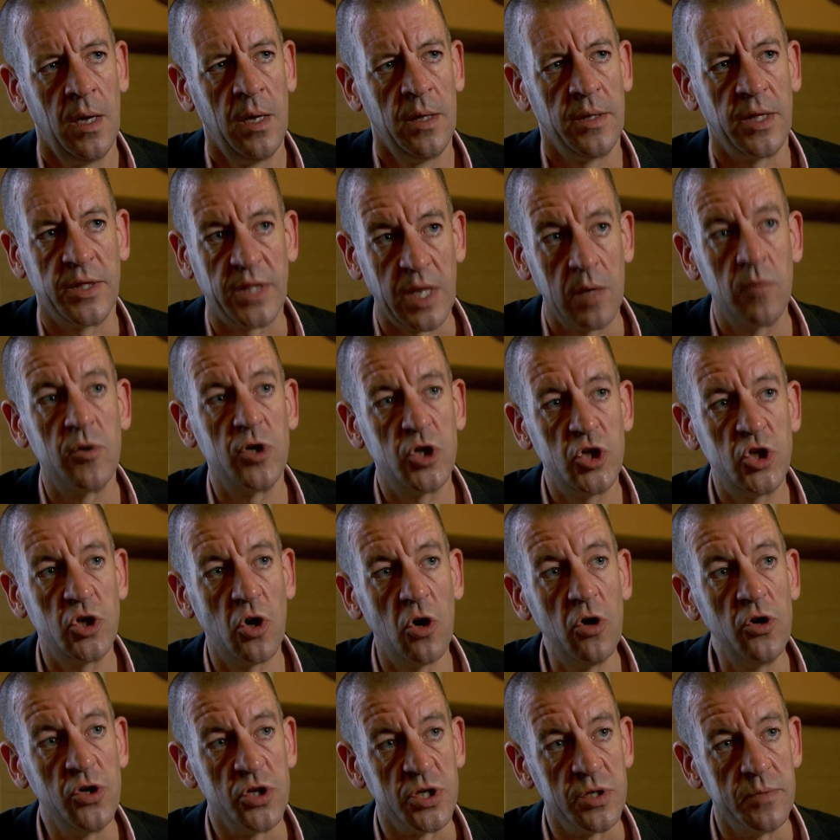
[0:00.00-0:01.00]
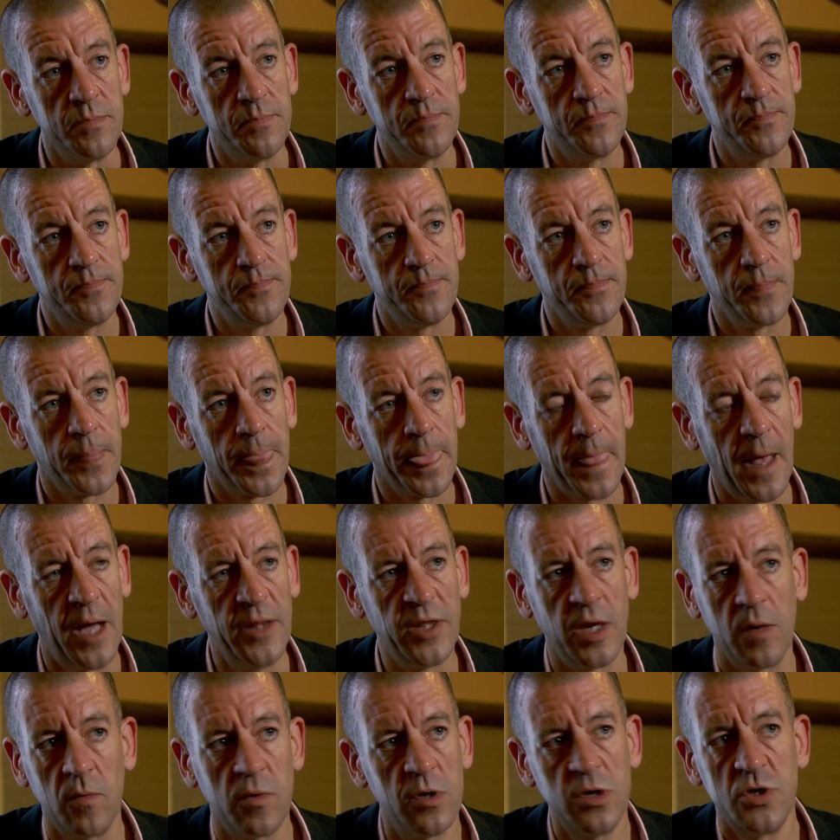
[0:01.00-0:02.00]
that they were shunned.
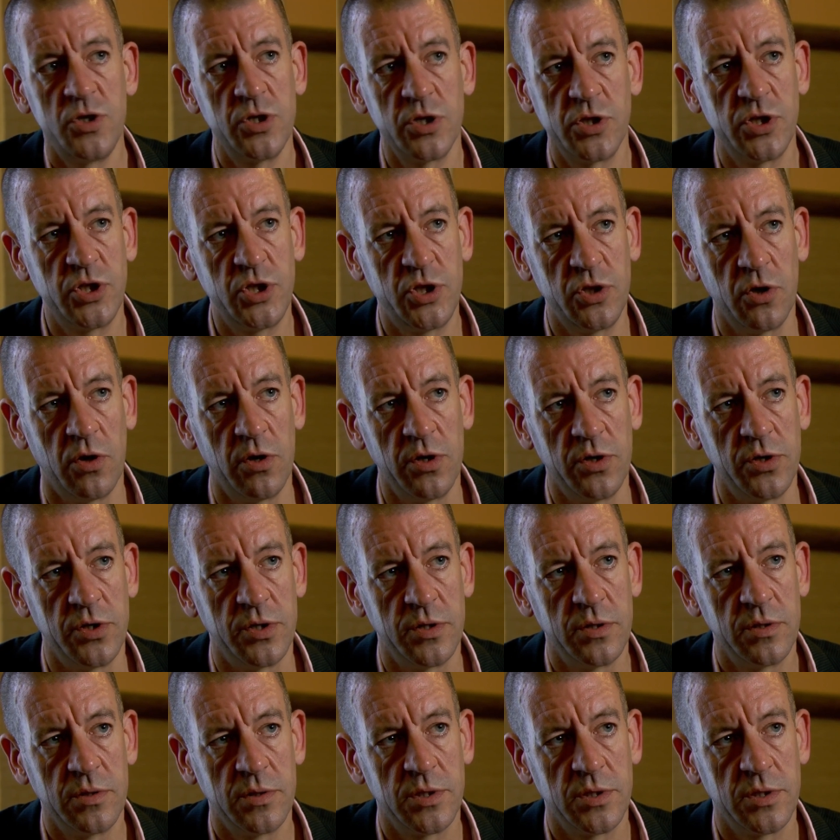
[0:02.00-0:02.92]
And they weren't just shunned